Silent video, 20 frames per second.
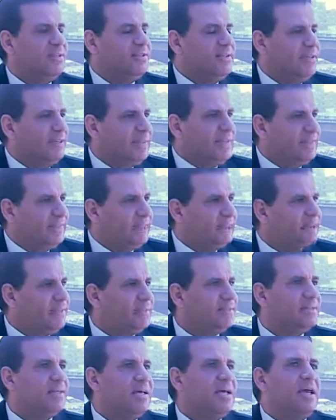think
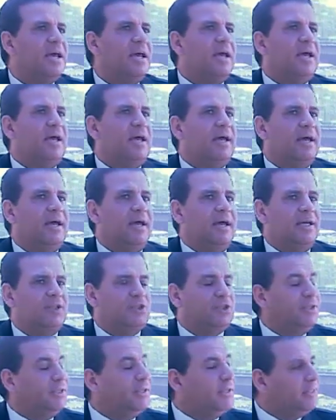tanks,
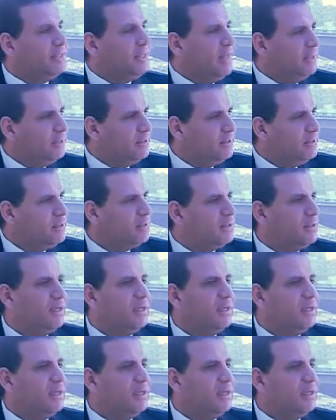training centers,